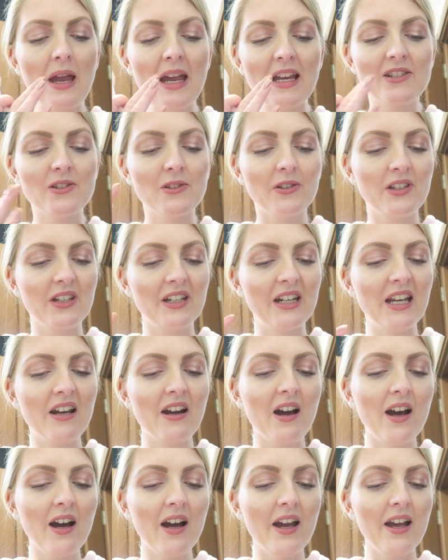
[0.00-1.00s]
bags under
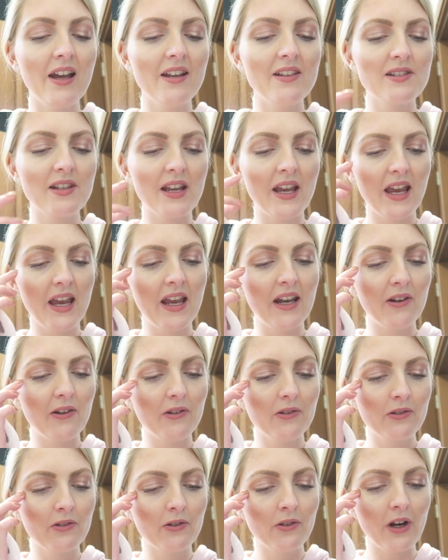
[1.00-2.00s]
the eyes
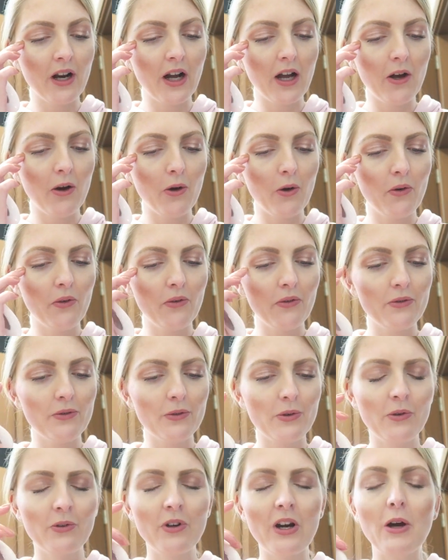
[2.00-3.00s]
and
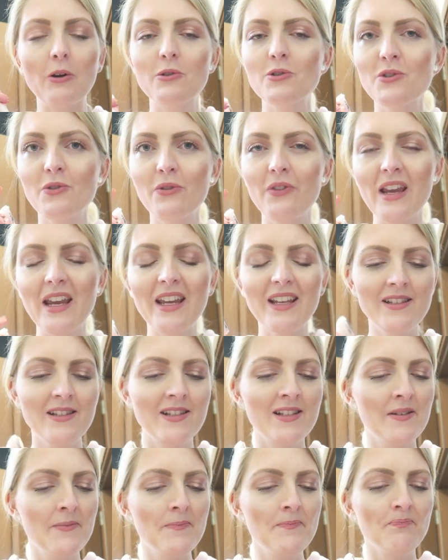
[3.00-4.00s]
crow, crow's feet